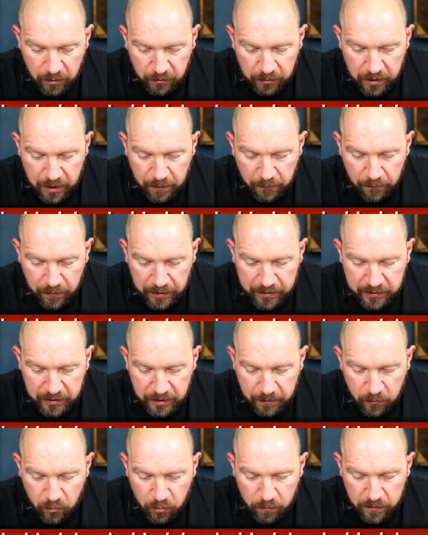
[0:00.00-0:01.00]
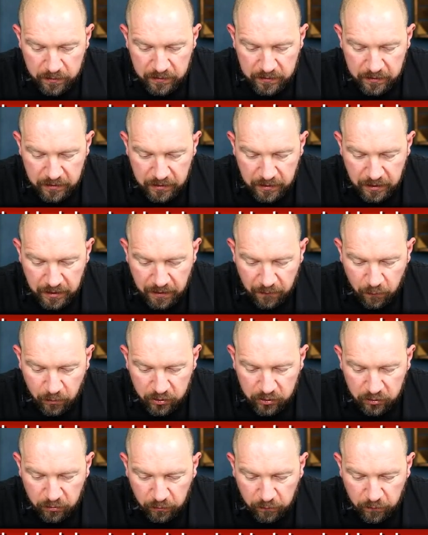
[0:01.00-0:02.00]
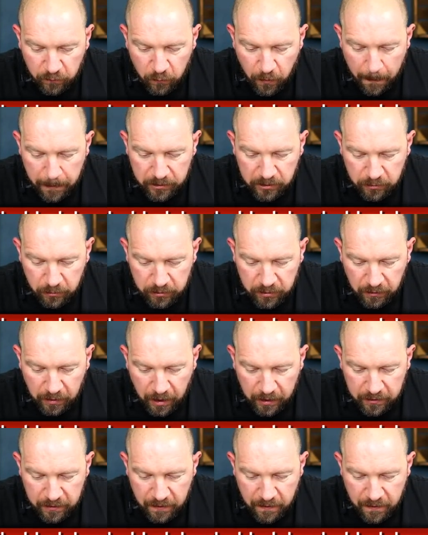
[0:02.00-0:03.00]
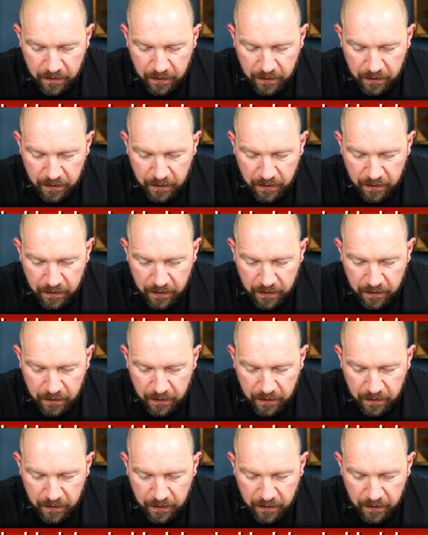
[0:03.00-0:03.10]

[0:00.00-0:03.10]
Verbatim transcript: on Netflix at the moment, and uh, I've watched all four episodes of that.